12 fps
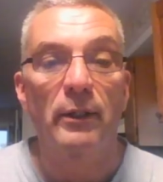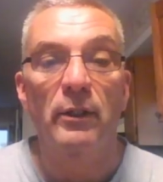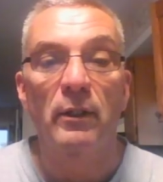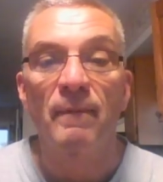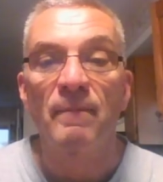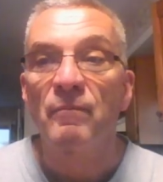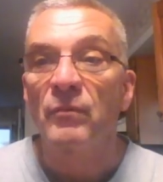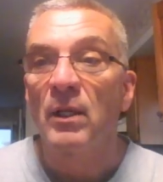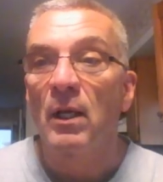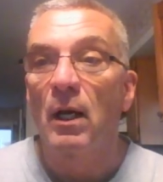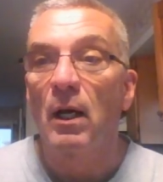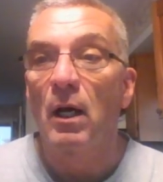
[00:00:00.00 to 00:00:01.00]
under
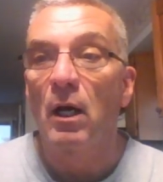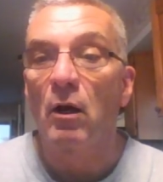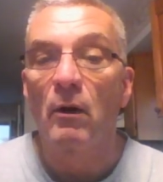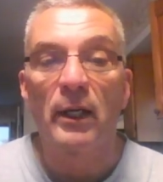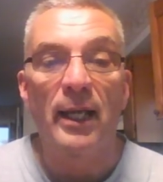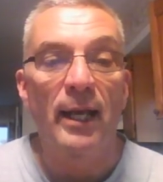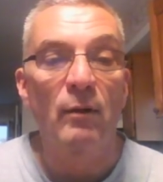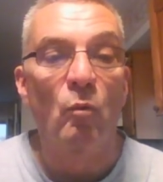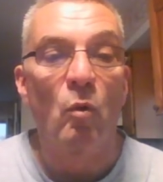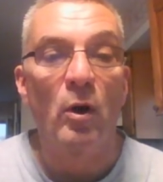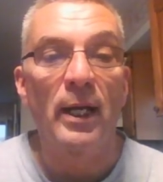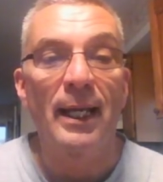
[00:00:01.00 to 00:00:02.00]
a hurricane
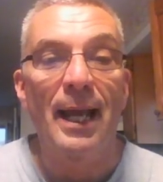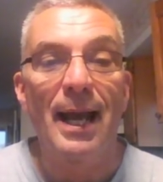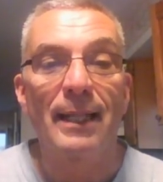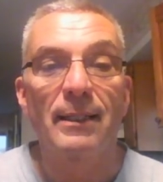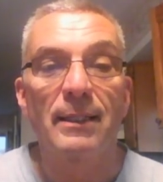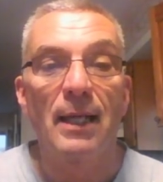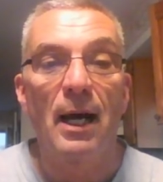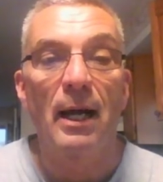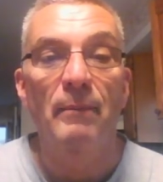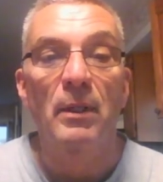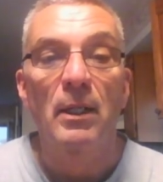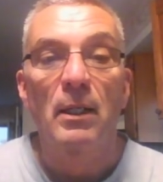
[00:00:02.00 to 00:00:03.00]
warning at the
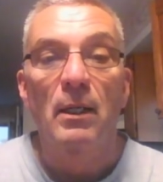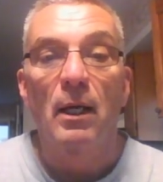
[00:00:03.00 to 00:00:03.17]
time.